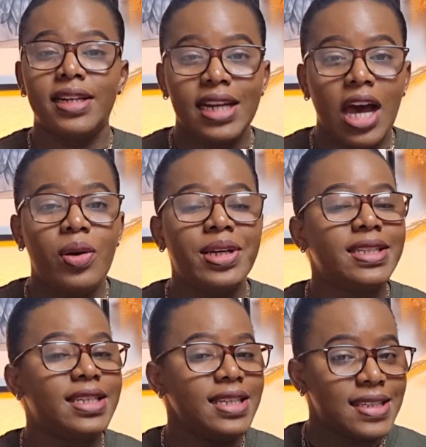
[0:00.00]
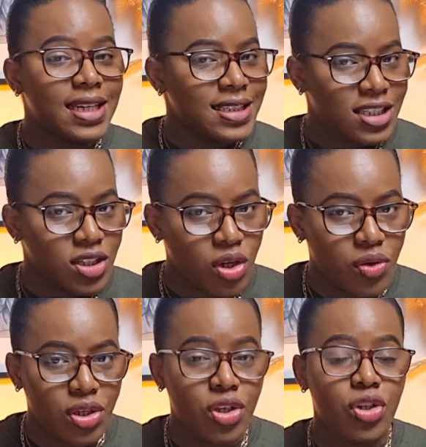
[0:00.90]
Now, in this
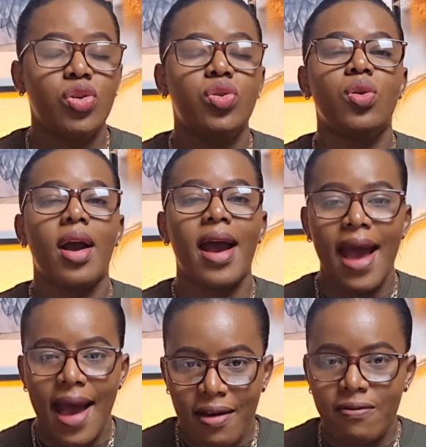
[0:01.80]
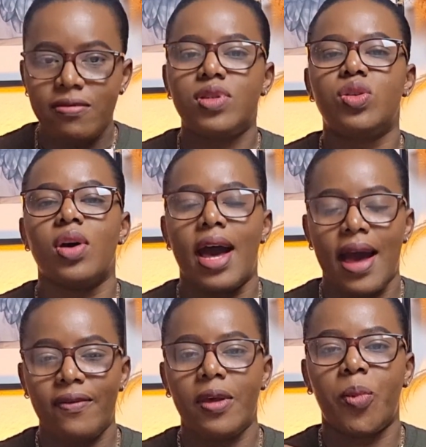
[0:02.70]
category, you have to
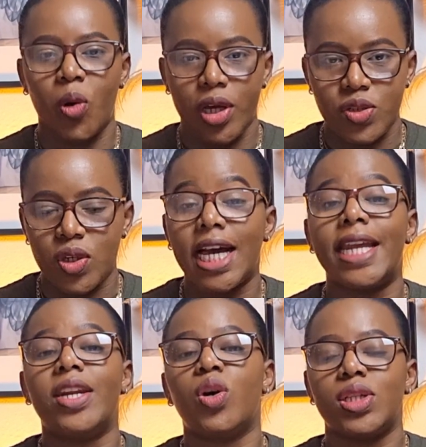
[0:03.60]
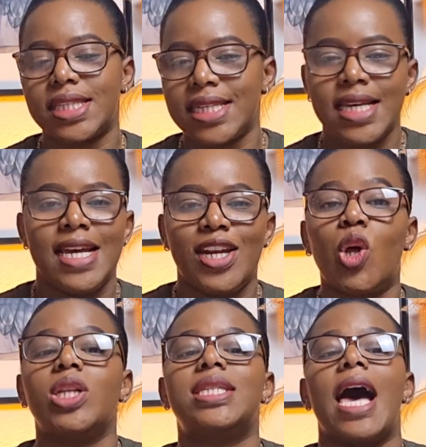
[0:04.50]
have a point. You cannot
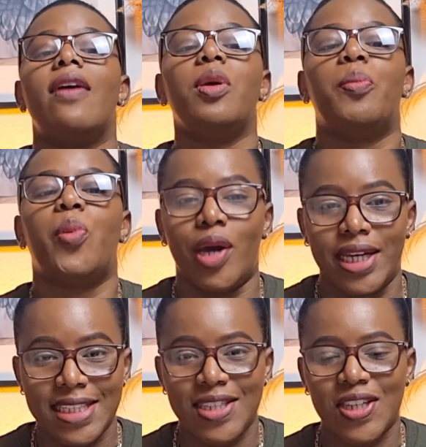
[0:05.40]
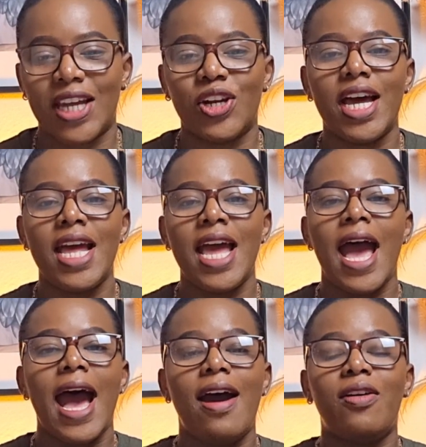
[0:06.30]
not have a point. You cannot
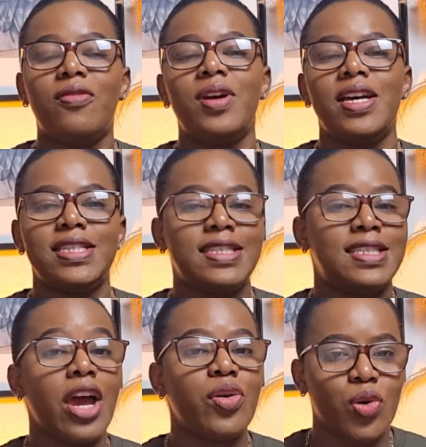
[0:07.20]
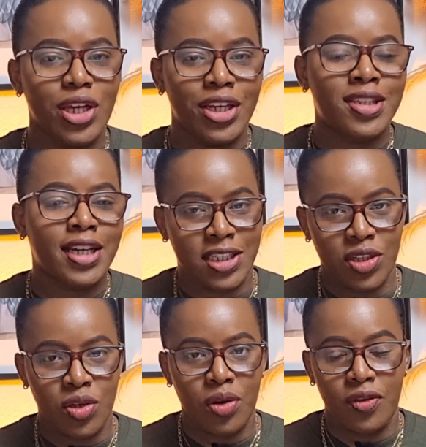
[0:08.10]
have 0 in this
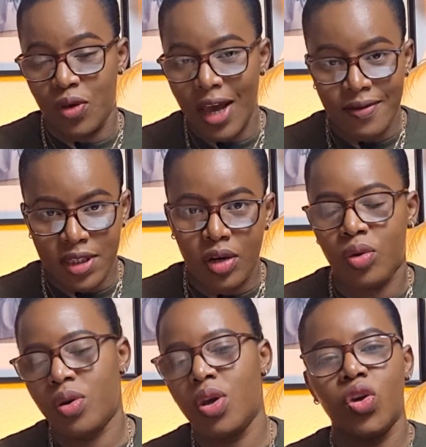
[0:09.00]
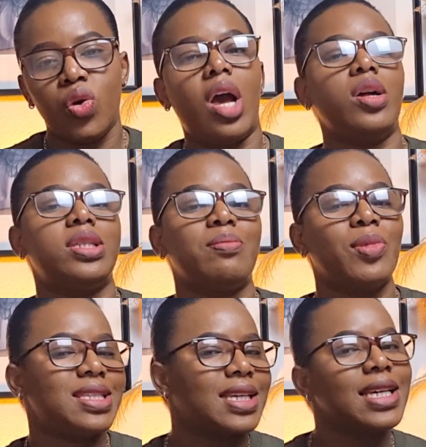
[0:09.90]
category. If you have 0, you are
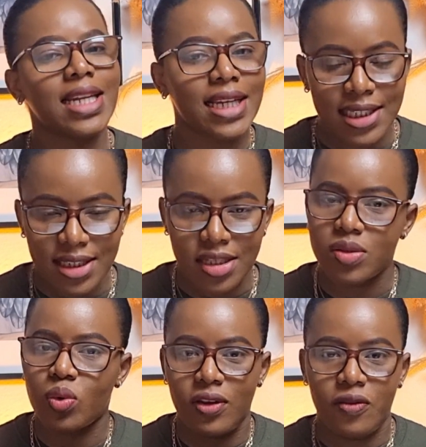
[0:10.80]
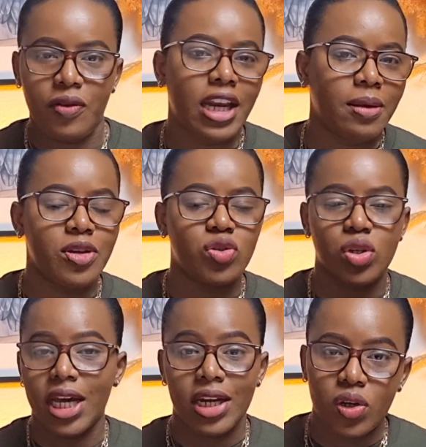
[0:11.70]
automatically disqualified. It means you
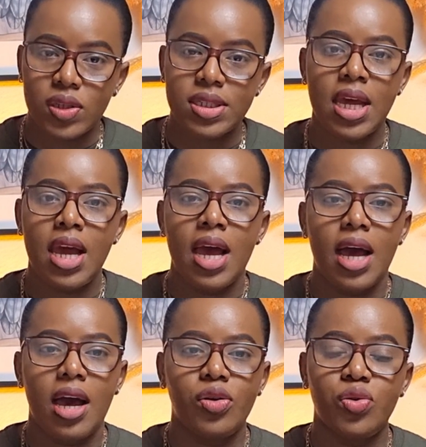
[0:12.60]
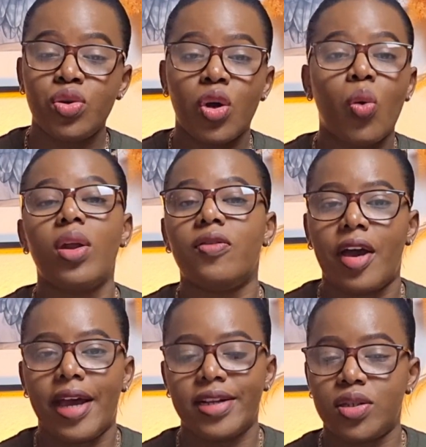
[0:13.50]
do not
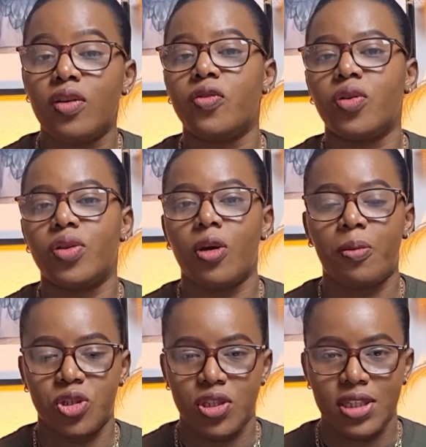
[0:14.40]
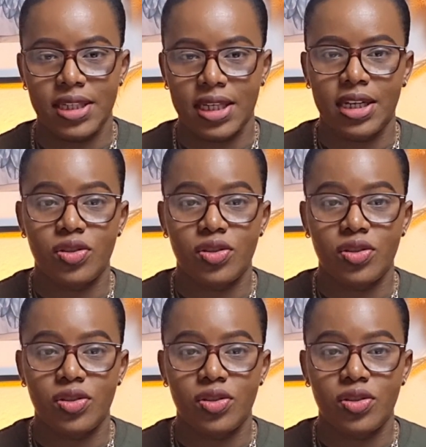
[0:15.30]
qualify at all for the opportunity card.